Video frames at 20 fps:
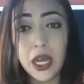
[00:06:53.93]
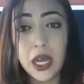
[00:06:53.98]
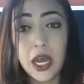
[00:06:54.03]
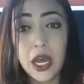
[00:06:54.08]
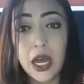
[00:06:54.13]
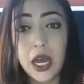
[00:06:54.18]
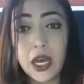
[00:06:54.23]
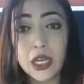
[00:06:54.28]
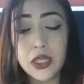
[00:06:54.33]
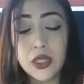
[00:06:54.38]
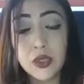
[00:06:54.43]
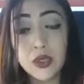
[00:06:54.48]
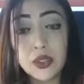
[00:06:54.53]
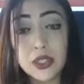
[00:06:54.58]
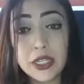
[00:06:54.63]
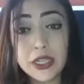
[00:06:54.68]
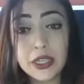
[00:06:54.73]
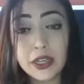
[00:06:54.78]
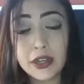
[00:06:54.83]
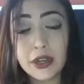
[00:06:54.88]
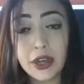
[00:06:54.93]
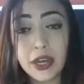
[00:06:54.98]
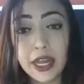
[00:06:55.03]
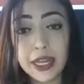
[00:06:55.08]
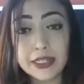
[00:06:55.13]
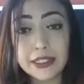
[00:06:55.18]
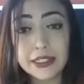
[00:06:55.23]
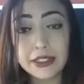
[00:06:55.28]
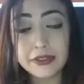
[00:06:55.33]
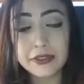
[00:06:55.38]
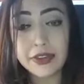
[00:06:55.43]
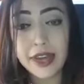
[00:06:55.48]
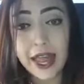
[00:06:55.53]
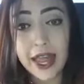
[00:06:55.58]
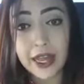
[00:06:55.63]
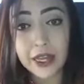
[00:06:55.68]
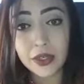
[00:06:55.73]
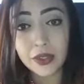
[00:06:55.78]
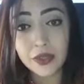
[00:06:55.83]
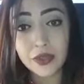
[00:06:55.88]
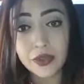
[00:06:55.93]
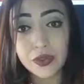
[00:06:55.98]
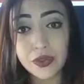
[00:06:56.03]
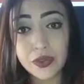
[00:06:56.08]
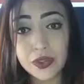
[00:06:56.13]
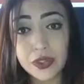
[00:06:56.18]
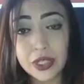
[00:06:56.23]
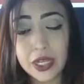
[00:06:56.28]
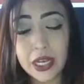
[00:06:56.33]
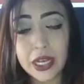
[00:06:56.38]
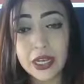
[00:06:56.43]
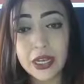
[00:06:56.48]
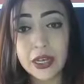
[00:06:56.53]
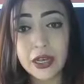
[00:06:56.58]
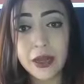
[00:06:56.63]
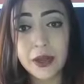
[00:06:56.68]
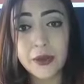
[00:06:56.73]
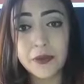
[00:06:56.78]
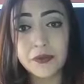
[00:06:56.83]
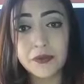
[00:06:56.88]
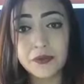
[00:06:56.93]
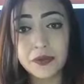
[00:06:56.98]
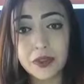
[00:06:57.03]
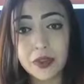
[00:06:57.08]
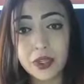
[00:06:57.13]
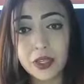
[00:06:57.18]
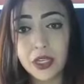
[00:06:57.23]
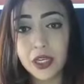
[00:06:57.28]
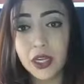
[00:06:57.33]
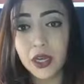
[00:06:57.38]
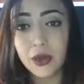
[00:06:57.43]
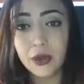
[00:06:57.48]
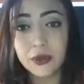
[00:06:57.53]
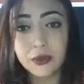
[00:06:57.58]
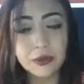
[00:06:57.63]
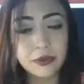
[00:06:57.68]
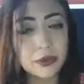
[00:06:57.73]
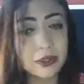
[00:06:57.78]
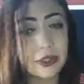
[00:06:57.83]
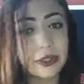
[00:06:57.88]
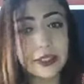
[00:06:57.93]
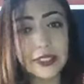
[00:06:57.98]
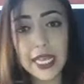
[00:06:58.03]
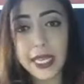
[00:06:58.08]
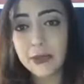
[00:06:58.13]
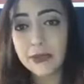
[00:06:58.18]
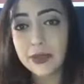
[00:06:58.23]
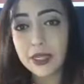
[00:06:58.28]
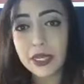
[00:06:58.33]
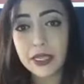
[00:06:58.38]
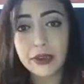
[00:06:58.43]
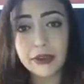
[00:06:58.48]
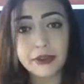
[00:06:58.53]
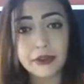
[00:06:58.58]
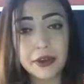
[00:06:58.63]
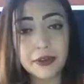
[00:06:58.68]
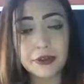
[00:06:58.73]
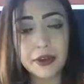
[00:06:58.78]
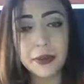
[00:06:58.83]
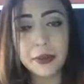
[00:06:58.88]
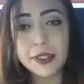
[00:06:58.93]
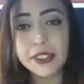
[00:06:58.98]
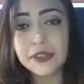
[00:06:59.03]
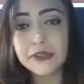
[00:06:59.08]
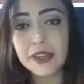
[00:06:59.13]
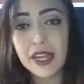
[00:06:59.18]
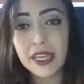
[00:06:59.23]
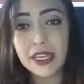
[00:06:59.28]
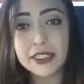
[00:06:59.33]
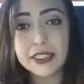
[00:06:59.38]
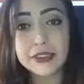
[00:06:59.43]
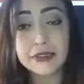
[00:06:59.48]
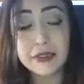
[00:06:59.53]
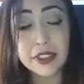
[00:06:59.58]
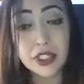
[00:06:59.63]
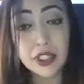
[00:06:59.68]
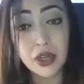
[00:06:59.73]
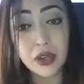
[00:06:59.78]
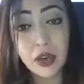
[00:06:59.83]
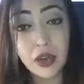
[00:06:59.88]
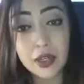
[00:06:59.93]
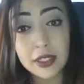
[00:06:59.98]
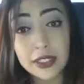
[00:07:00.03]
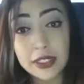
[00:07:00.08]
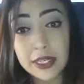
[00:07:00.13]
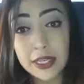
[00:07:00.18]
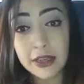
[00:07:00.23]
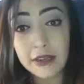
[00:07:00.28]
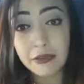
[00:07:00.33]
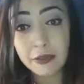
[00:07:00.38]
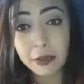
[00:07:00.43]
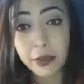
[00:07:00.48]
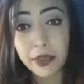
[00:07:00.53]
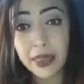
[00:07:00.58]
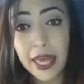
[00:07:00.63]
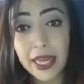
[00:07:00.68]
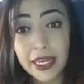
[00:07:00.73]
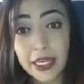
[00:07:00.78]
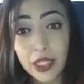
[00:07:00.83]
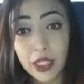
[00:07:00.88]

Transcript: using the collective nouns, you know, same thing, affirmative, negative, interrogative, put that